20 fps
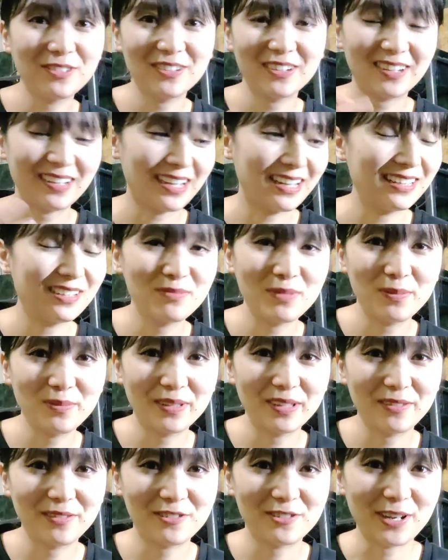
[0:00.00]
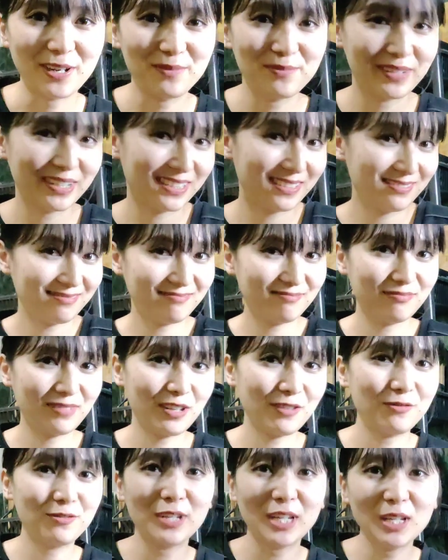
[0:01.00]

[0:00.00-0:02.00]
I don't know if other people have tried,